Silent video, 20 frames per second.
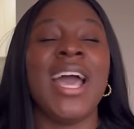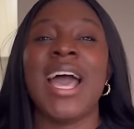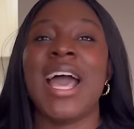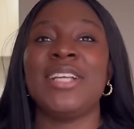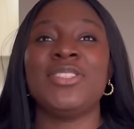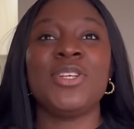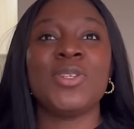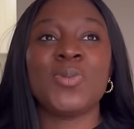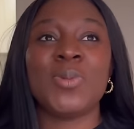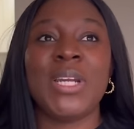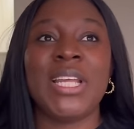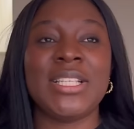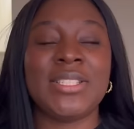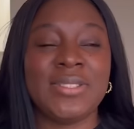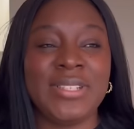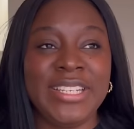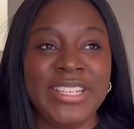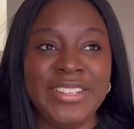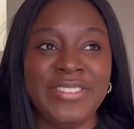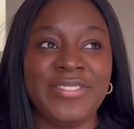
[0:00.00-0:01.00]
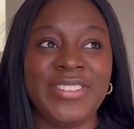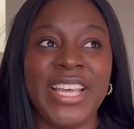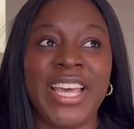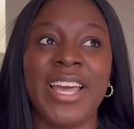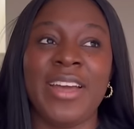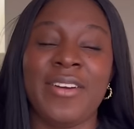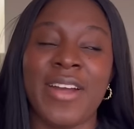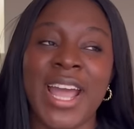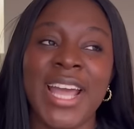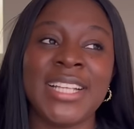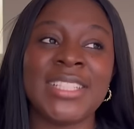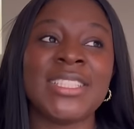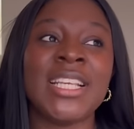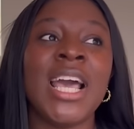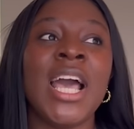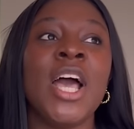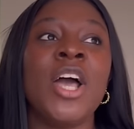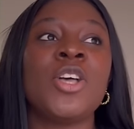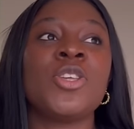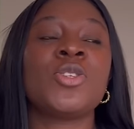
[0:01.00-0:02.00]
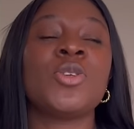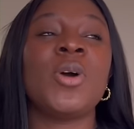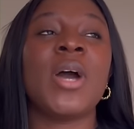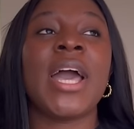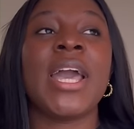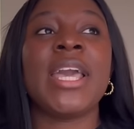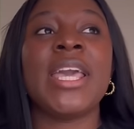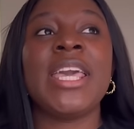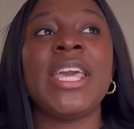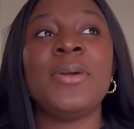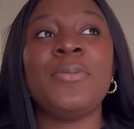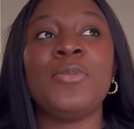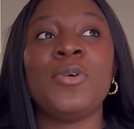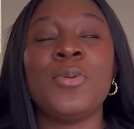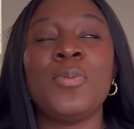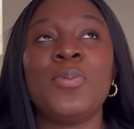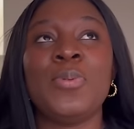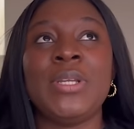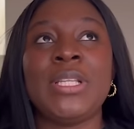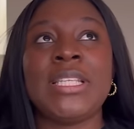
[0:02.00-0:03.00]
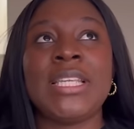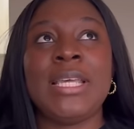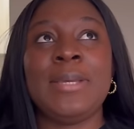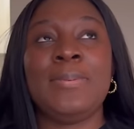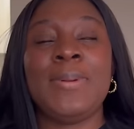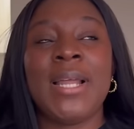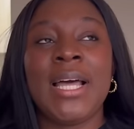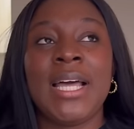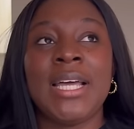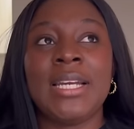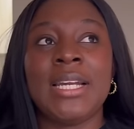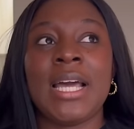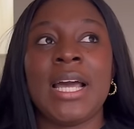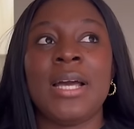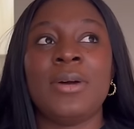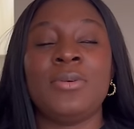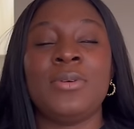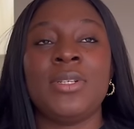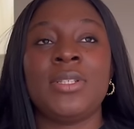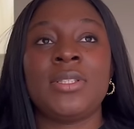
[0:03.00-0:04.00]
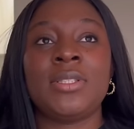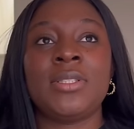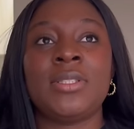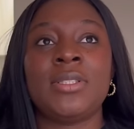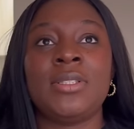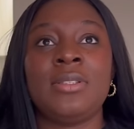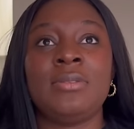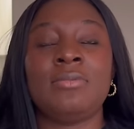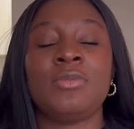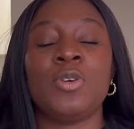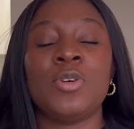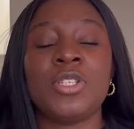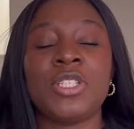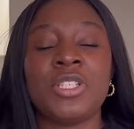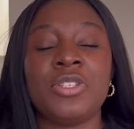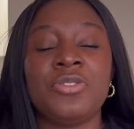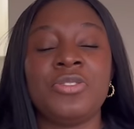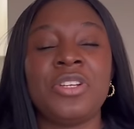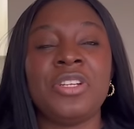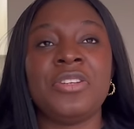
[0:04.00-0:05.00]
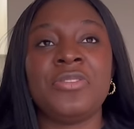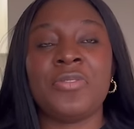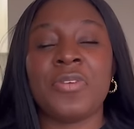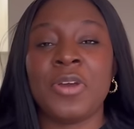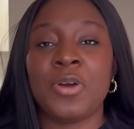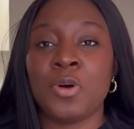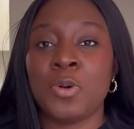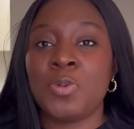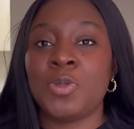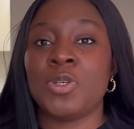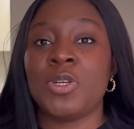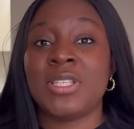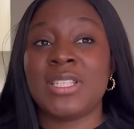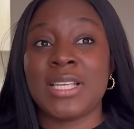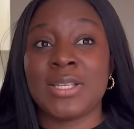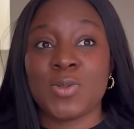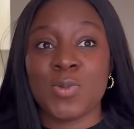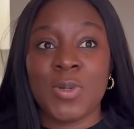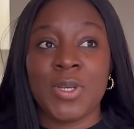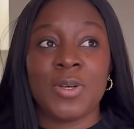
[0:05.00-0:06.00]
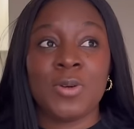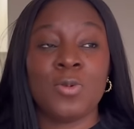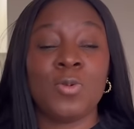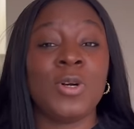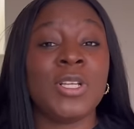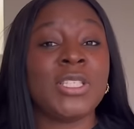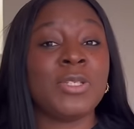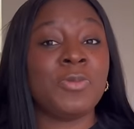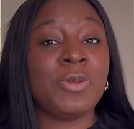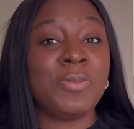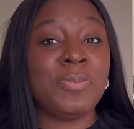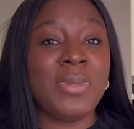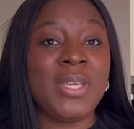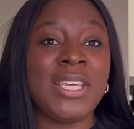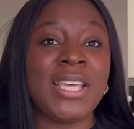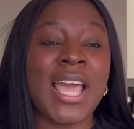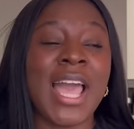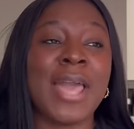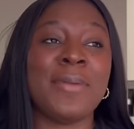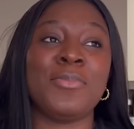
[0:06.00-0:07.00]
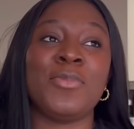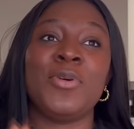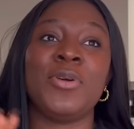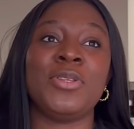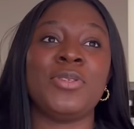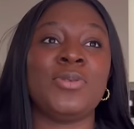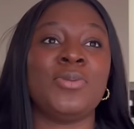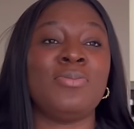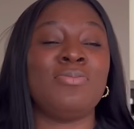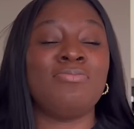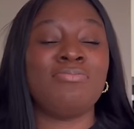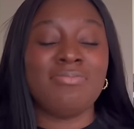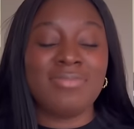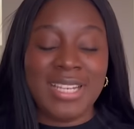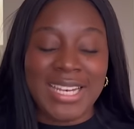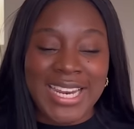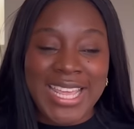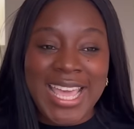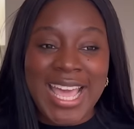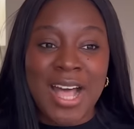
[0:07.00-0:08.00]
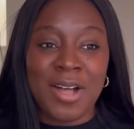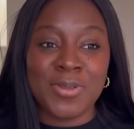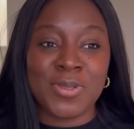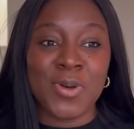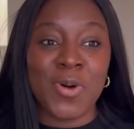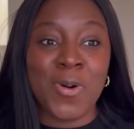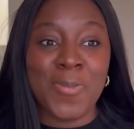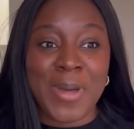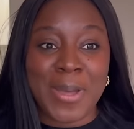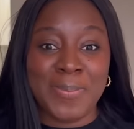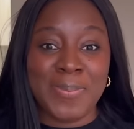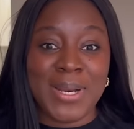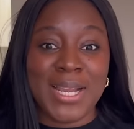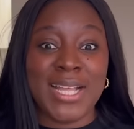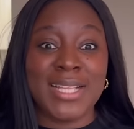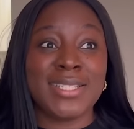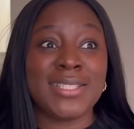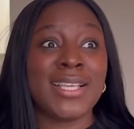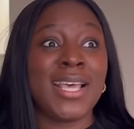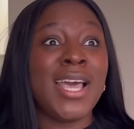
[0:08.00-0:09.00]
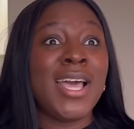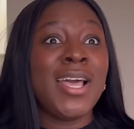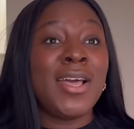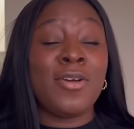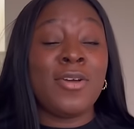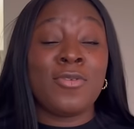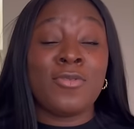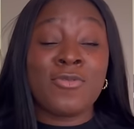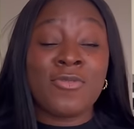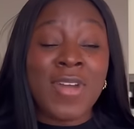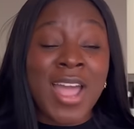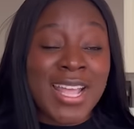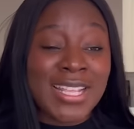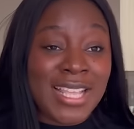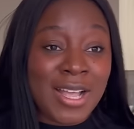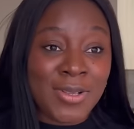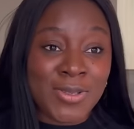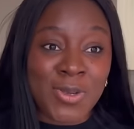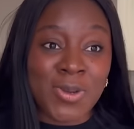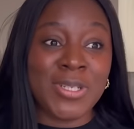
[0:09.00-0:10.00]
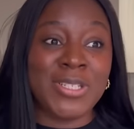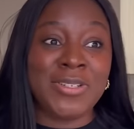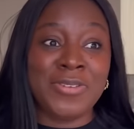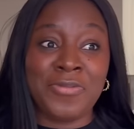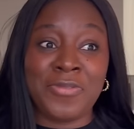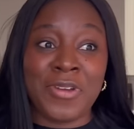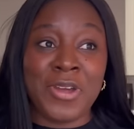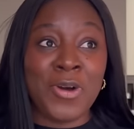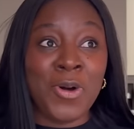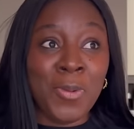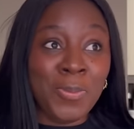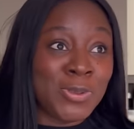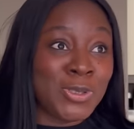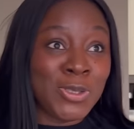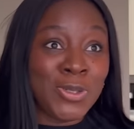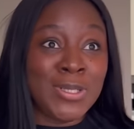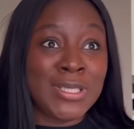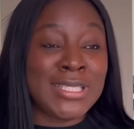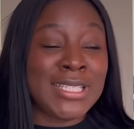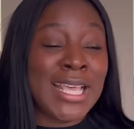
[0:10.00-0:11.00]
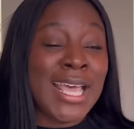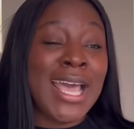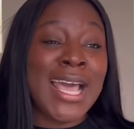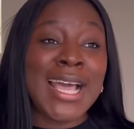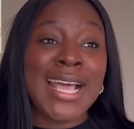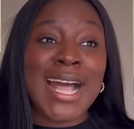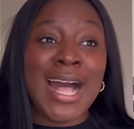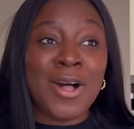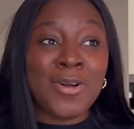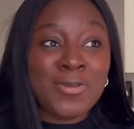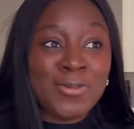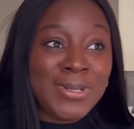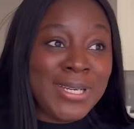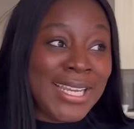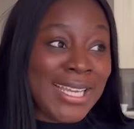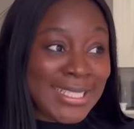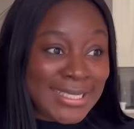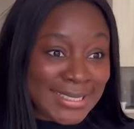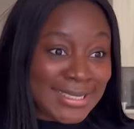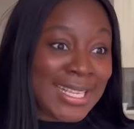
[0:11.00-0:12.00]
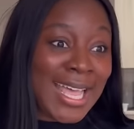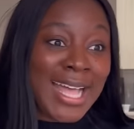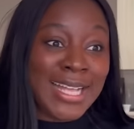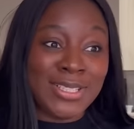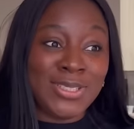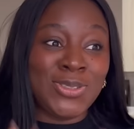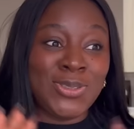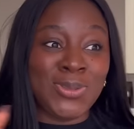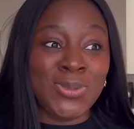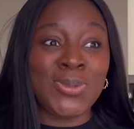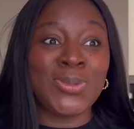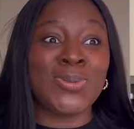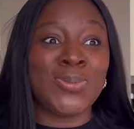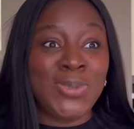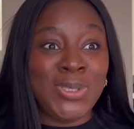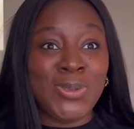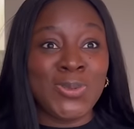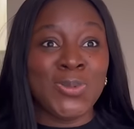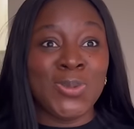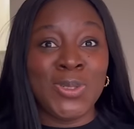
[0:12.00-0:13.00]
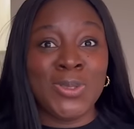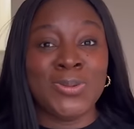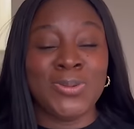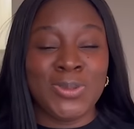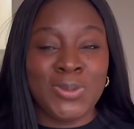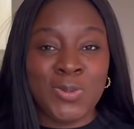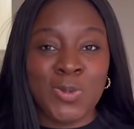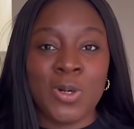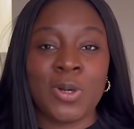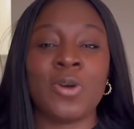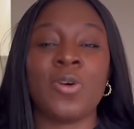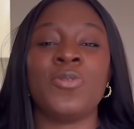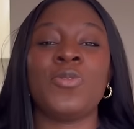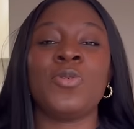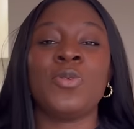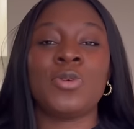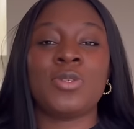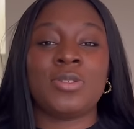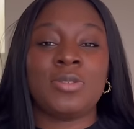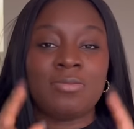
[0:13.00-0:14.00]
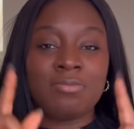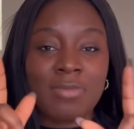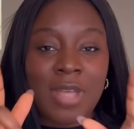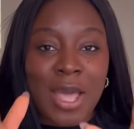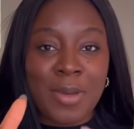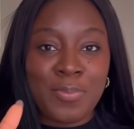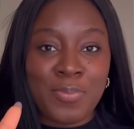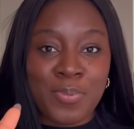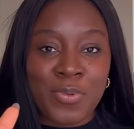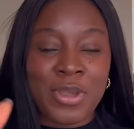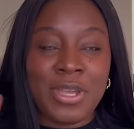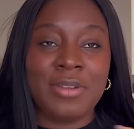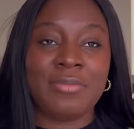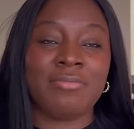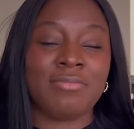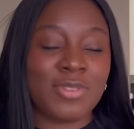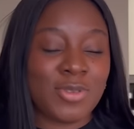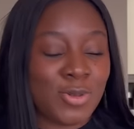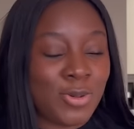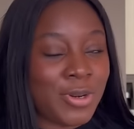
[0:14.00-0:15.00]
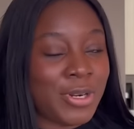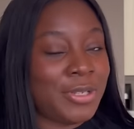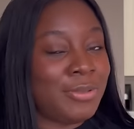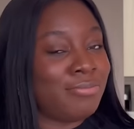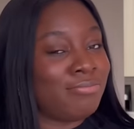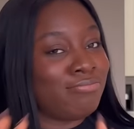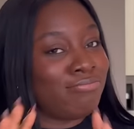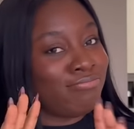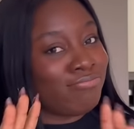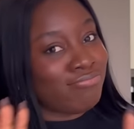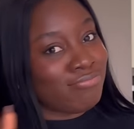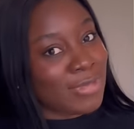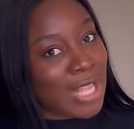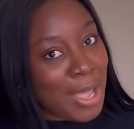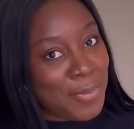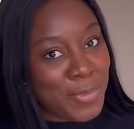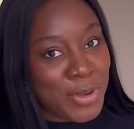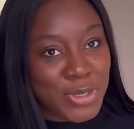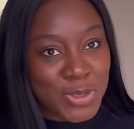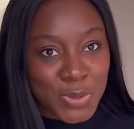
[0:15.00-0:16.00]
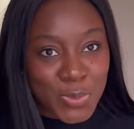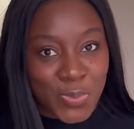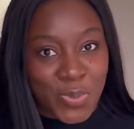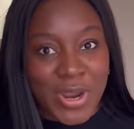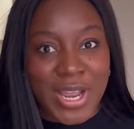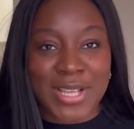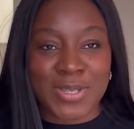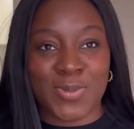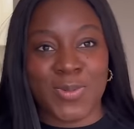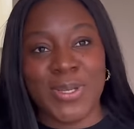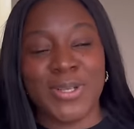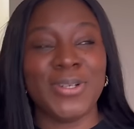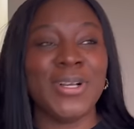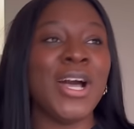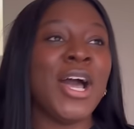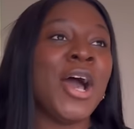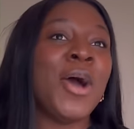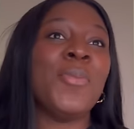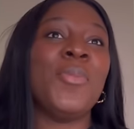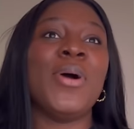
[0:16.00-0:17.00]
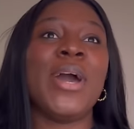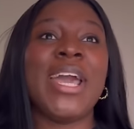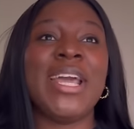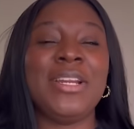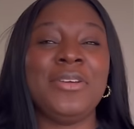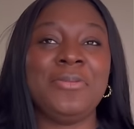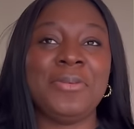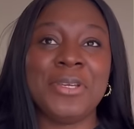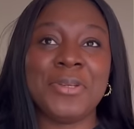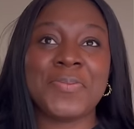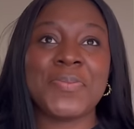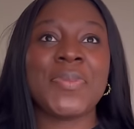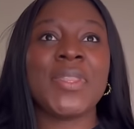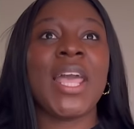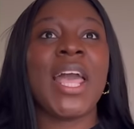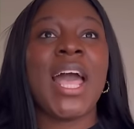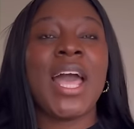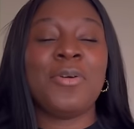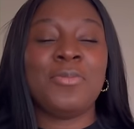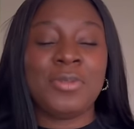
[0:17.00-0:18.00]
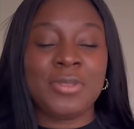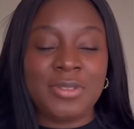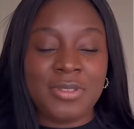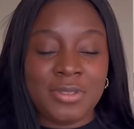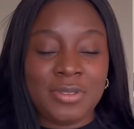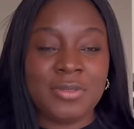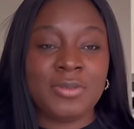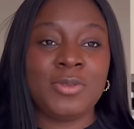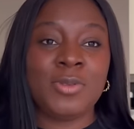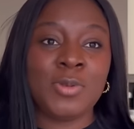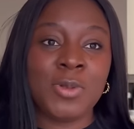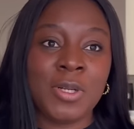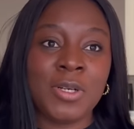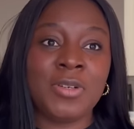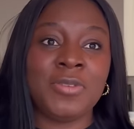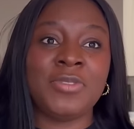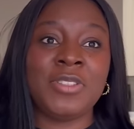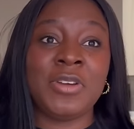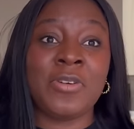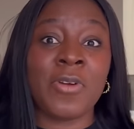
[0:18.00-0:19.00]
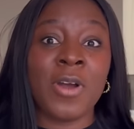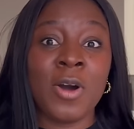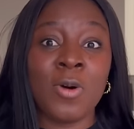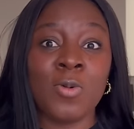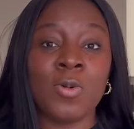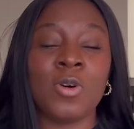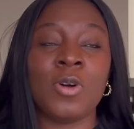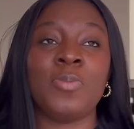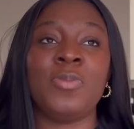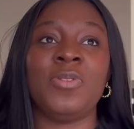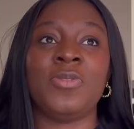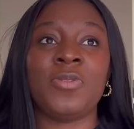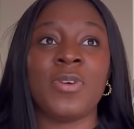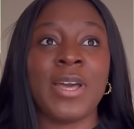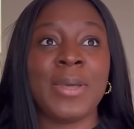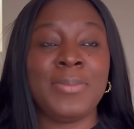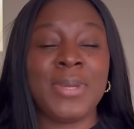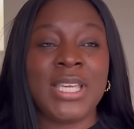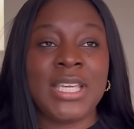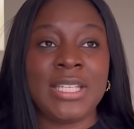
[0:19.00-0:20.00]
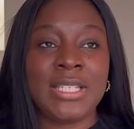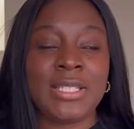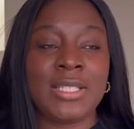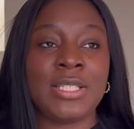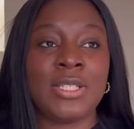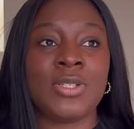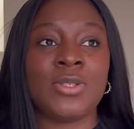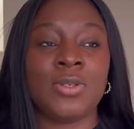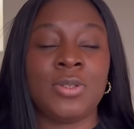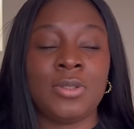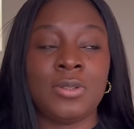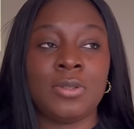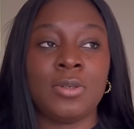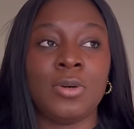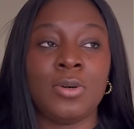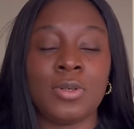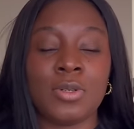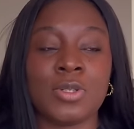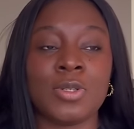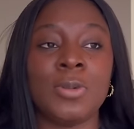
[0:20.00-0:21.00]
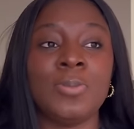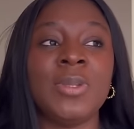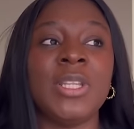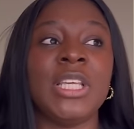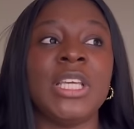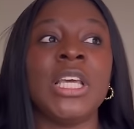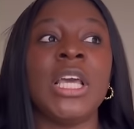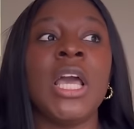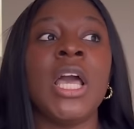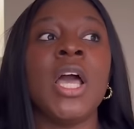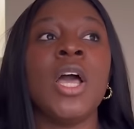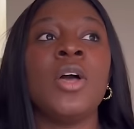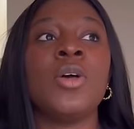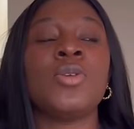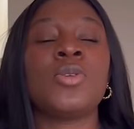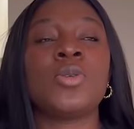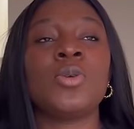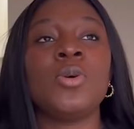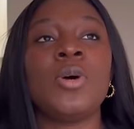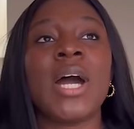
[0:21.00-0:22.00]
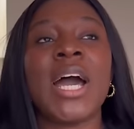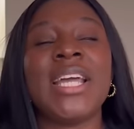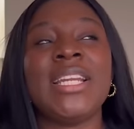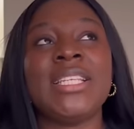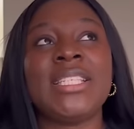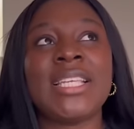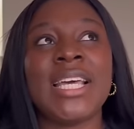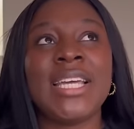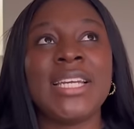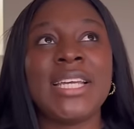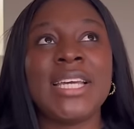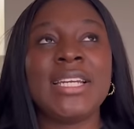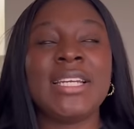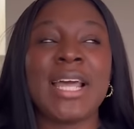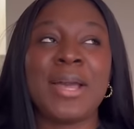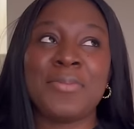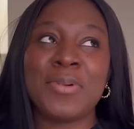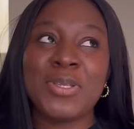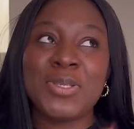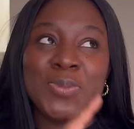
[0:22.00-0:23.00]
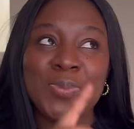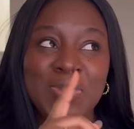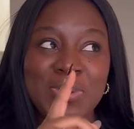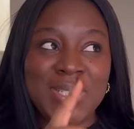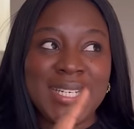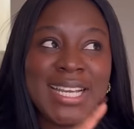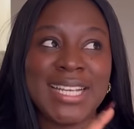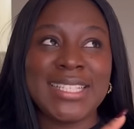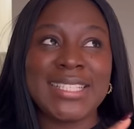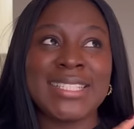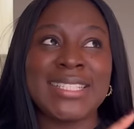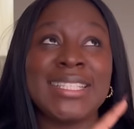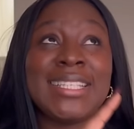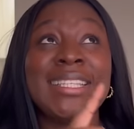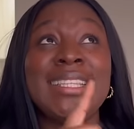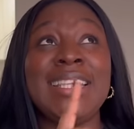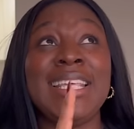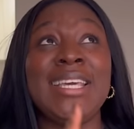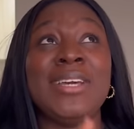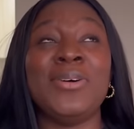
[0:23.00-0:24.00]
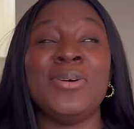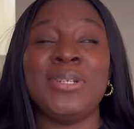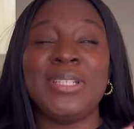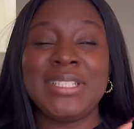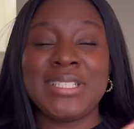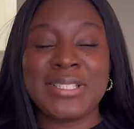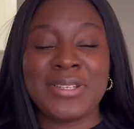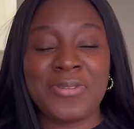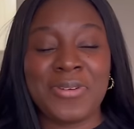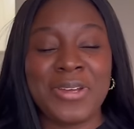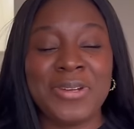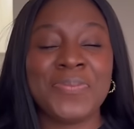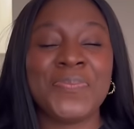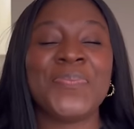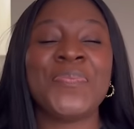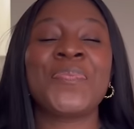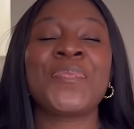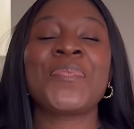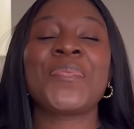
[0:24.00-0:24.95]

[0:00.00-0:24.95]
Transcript: I just wanted to leave there, right? So I came up with a plan. I was considering different options as well. One thing with me, I'm going to lay out all my plans write out all the different options, calculate and choose which one would work, of course, and pray. Sorry. I'm going to pray as well. But anyway, I would do all of the groundwork before I make a decision on something. So I decided I'm going to put that thing on the screen.